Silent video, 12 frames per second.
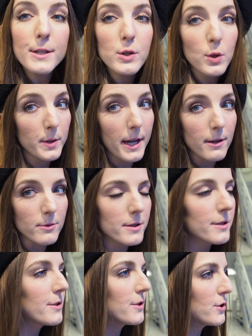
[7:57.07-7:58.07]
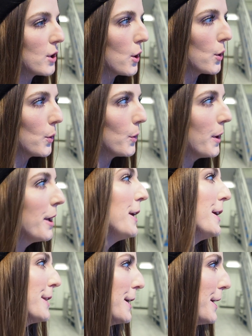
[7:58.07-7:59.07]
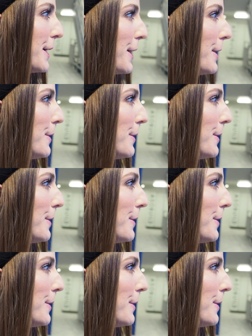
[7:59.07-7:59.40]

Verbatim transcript: sold out, so there you